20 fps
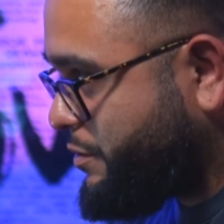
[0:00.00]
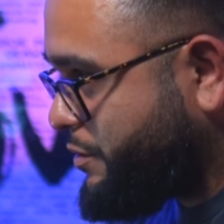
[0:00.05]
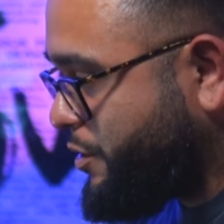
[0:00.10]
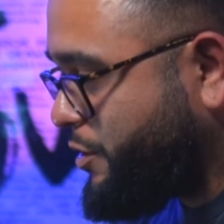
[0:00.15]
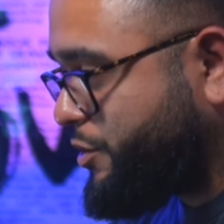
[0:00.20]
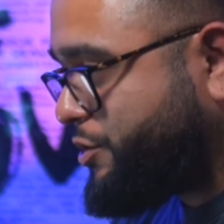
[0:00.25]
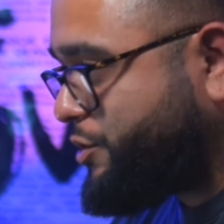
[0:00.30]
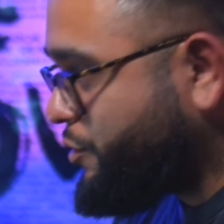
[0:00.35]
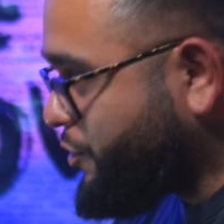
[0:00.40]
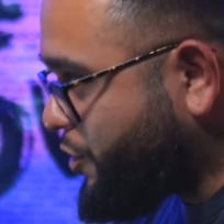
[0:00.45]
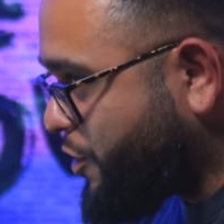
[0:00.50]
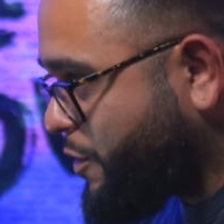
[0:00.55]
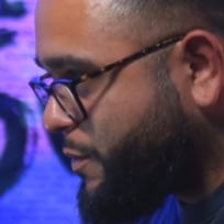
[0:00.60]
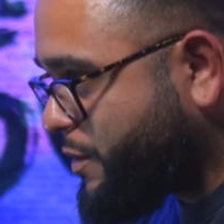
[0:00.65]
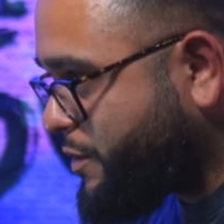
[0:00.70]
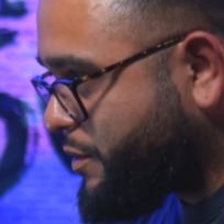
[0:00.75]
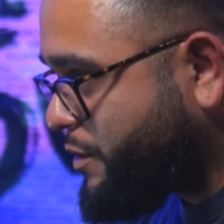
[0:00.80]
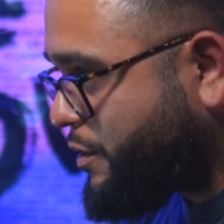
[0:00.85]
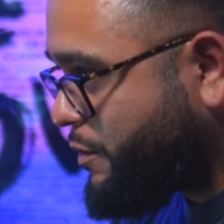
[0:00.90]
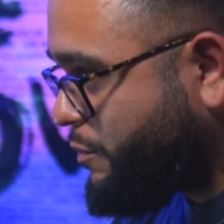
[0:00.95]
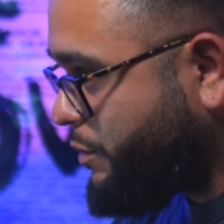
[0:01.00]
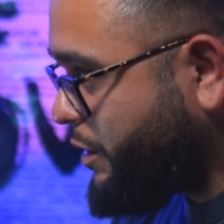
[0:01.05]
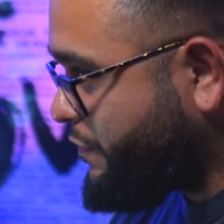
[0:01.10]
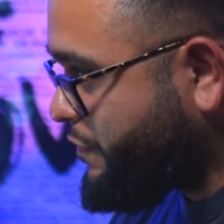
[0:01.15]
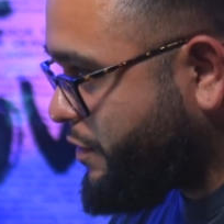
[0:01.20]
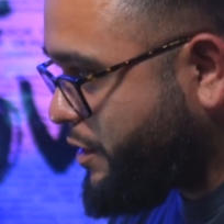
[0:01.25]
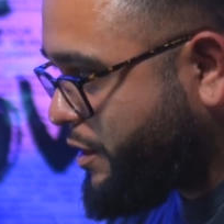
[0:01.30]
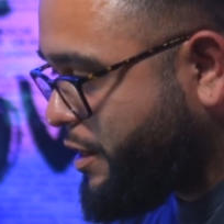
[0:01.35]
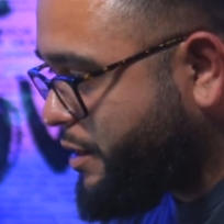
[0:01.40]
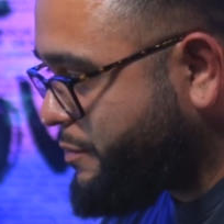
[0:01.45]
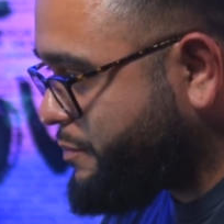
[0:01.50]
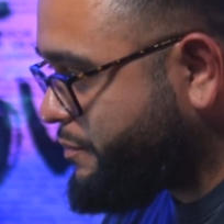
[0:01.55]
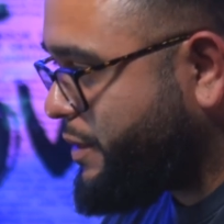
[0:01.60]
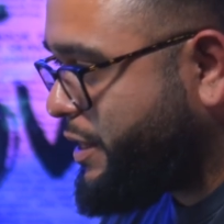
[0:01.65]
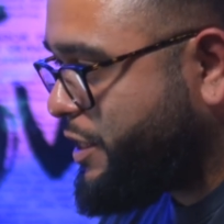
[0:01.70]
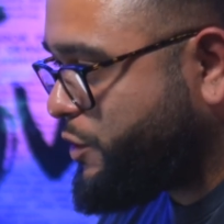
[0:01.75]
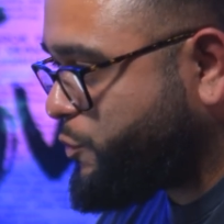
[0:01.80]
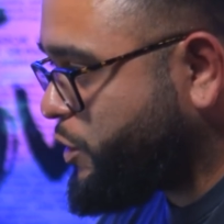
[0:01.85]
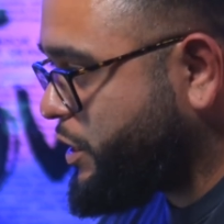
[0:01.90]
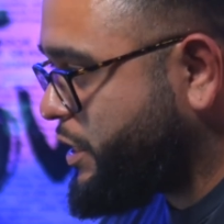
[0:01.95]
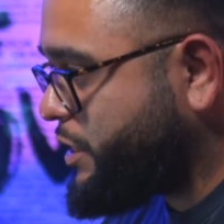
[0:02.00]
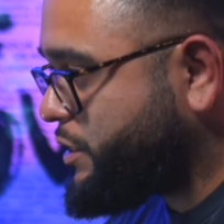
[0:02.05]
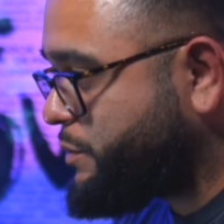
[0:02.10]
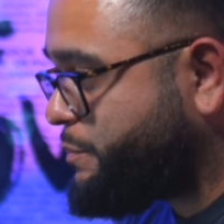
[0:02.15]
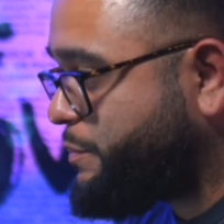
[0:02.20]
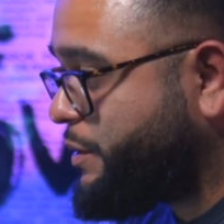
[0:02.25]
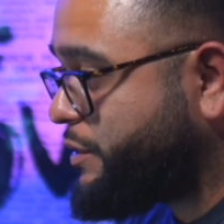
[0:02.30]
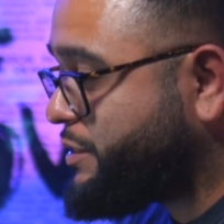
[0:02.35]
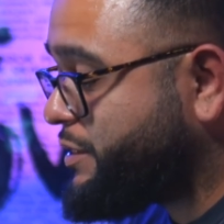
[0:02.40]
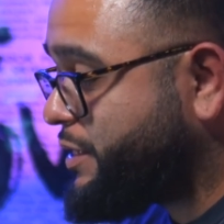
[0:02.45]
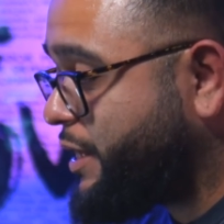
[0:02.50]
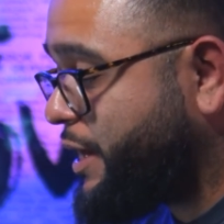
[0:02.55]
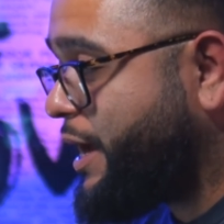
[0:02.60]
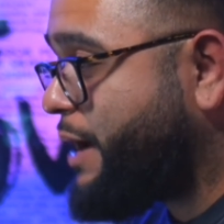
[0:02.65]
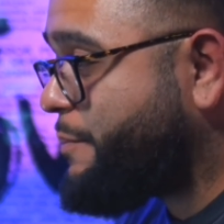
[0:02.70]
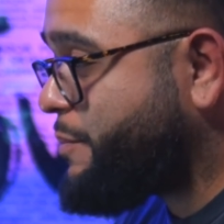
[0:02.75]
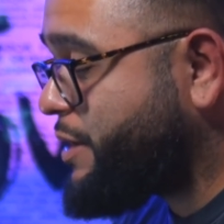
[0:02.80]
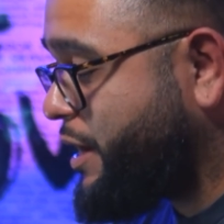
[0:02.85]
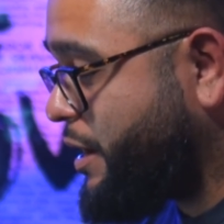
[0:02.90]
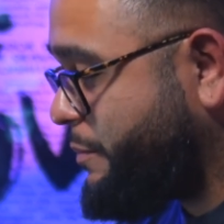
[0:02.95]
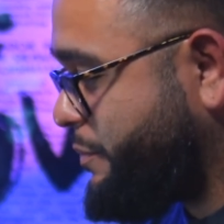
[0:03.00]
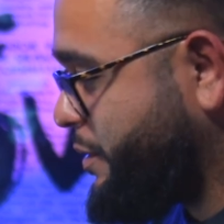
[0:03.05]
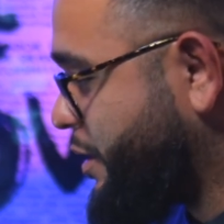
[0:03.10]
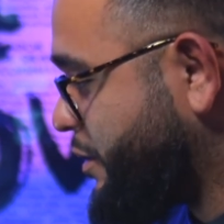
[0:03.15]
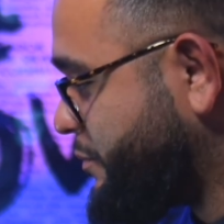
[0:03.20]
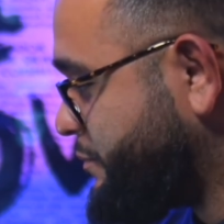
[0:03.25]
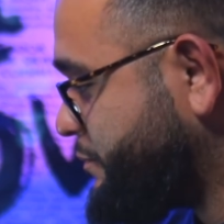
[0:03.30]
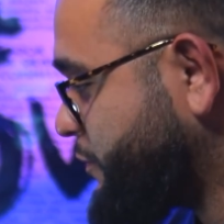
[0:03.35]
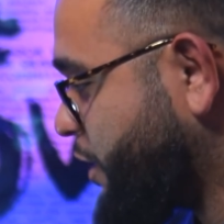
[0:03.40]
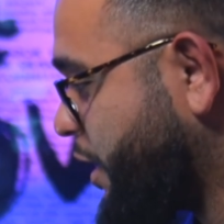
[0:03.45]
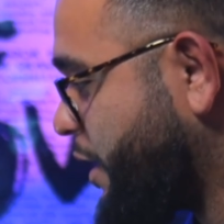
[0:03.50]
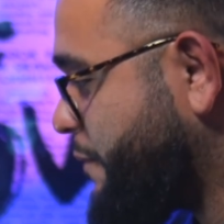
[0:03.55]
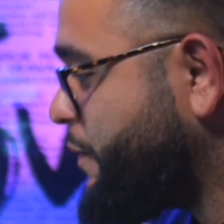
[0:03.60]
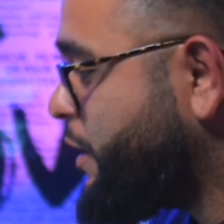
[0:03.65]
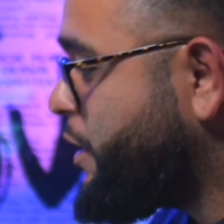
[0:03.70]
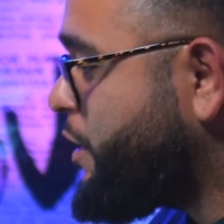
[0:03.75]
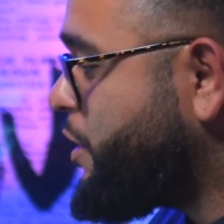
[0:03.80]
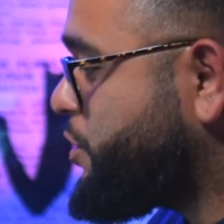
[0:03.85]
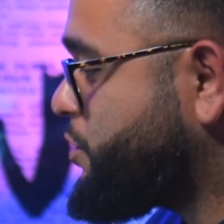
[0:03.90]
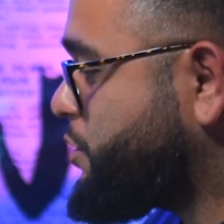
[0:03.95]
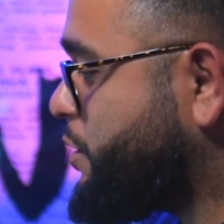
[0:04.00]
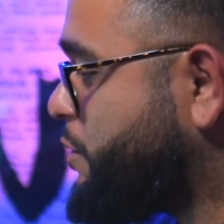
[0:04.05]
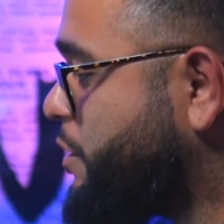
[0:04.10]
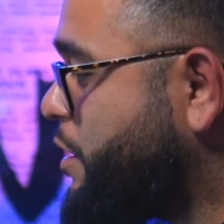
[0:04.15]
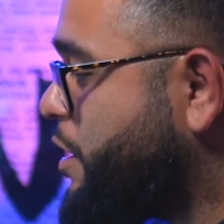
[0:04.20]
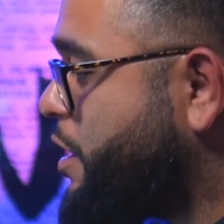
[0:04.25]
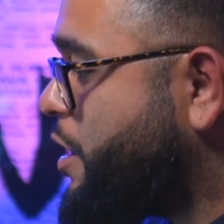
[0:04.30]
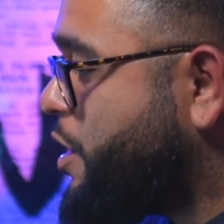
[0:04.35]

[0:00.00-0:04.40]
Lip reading: You're still human. We fuck up. It is what it is. But today I'm going to help you out. Okay. So